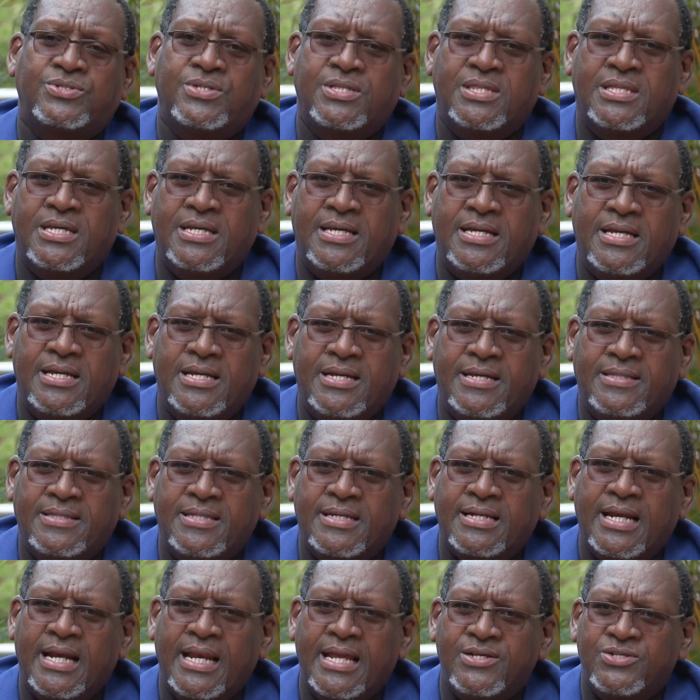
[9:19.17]

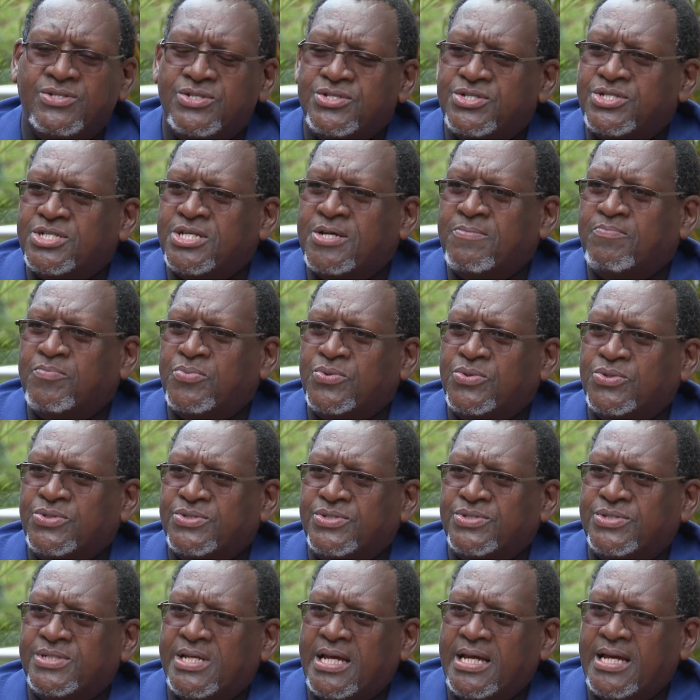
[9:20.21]
the relationship
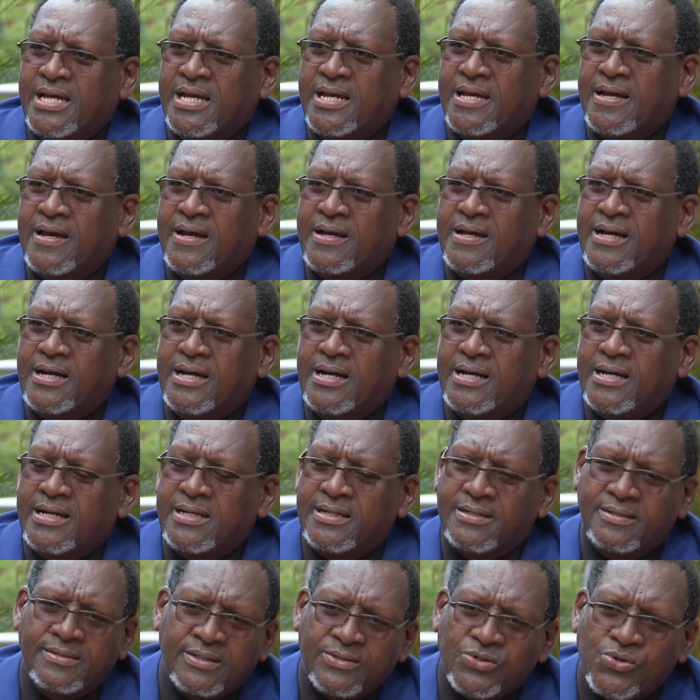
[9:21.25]
was
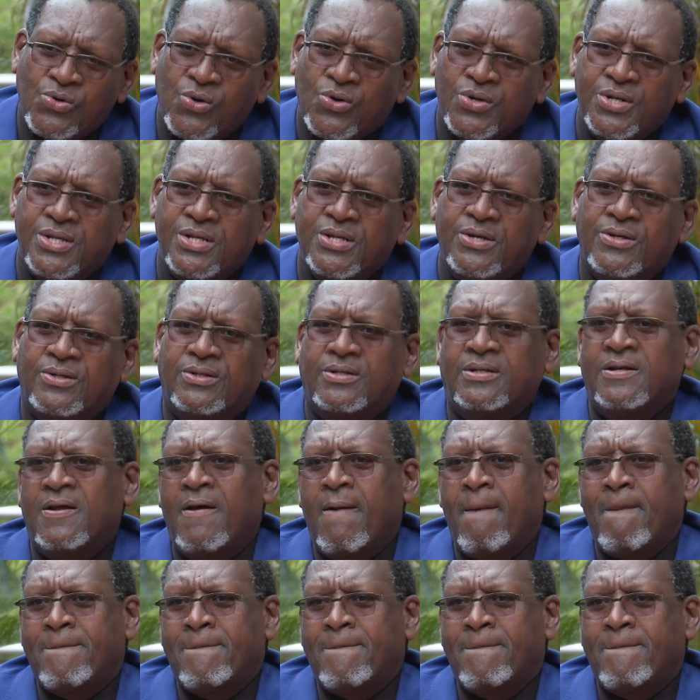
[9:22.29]
cordial.